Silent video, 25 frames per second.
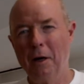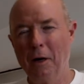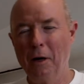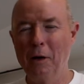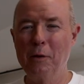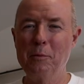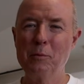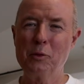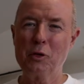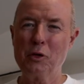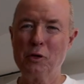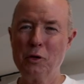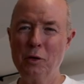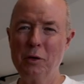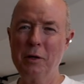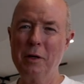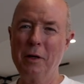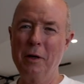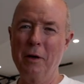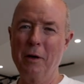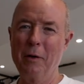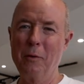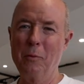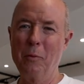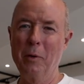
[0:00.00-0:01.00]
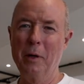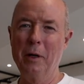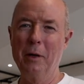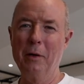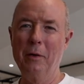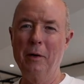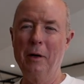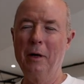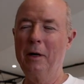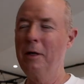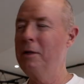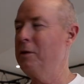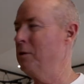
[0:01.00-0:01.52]
home studio
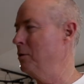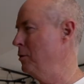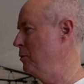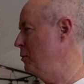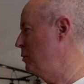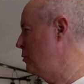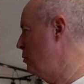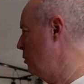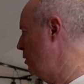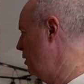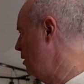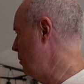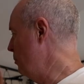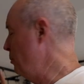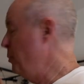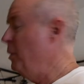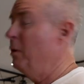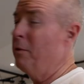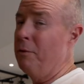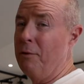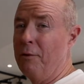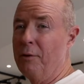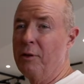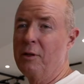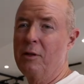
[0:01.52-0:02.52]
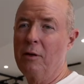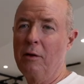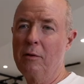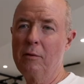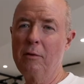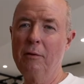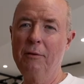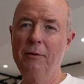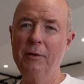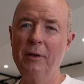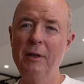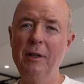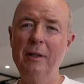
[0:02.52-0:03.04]
where I do quite a bit of
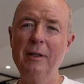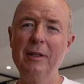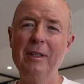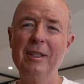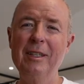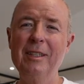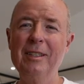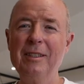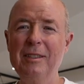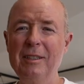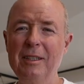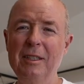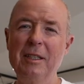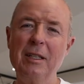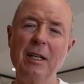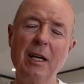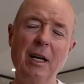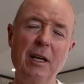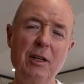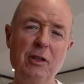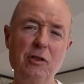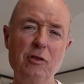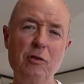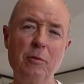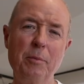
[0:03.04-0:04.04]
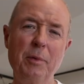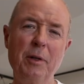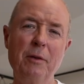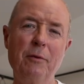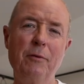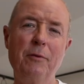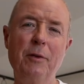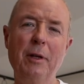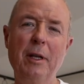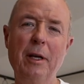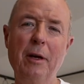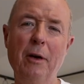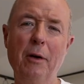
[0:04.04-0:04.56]
photography and the occasional bit of
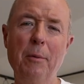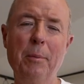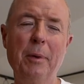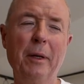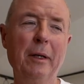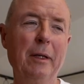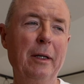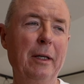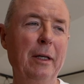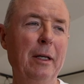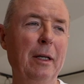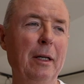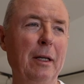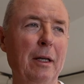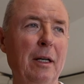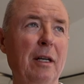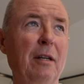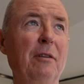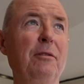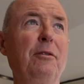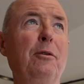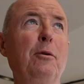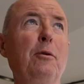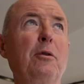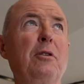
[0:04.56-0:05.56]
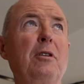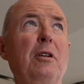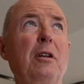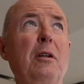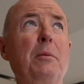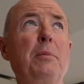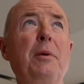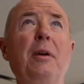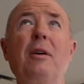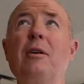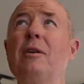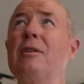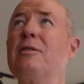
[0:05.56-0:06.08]
video, but unfortunately,
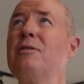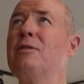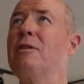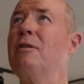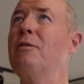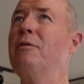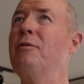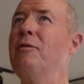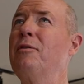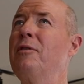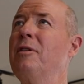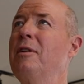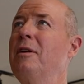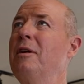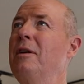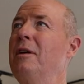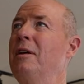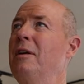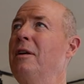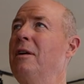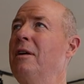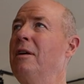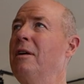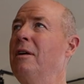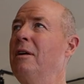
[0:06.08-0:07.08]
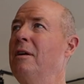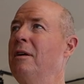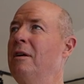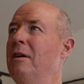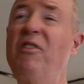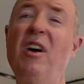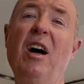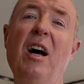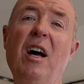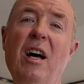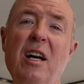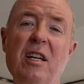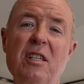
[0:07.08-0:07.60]
because of the
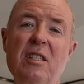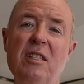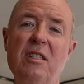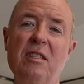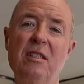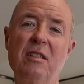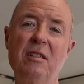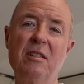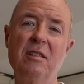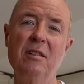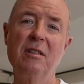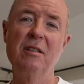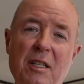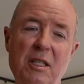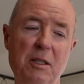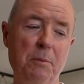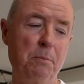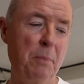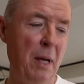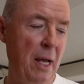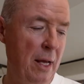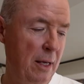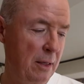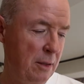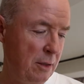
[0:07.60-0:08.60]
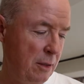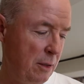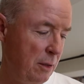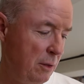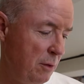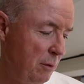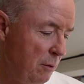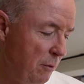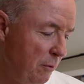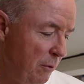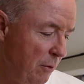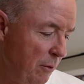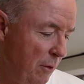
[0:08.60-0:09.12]
vast
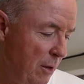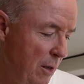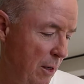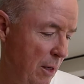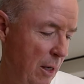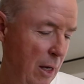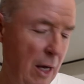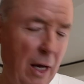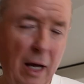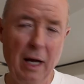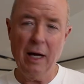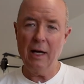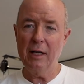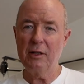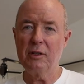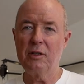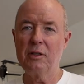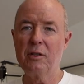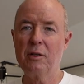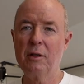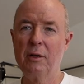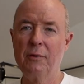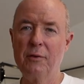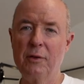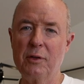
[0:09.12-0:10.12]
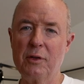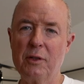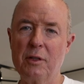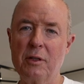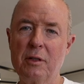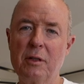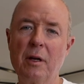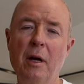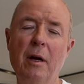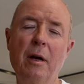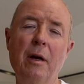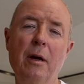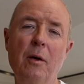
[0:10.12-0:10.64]
expanses of hard
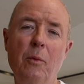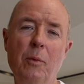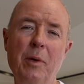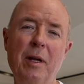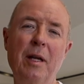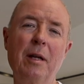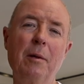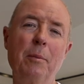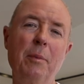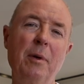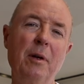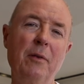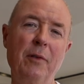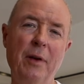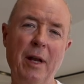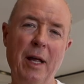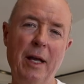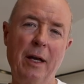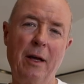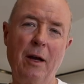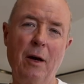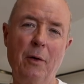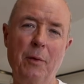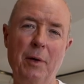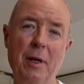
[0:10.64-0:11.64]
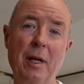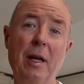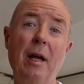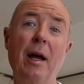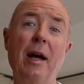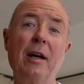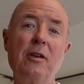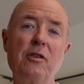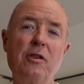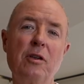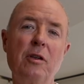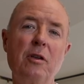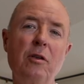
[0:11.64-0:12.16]
surfaces, we get a bit of an echo in here,
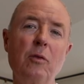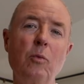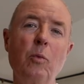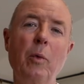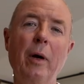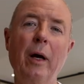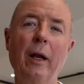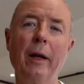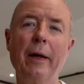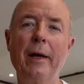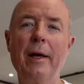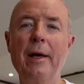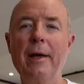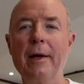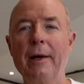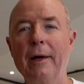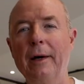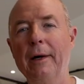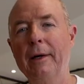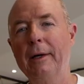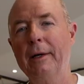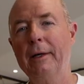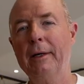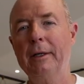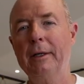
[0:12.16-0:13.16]
as you could well hear.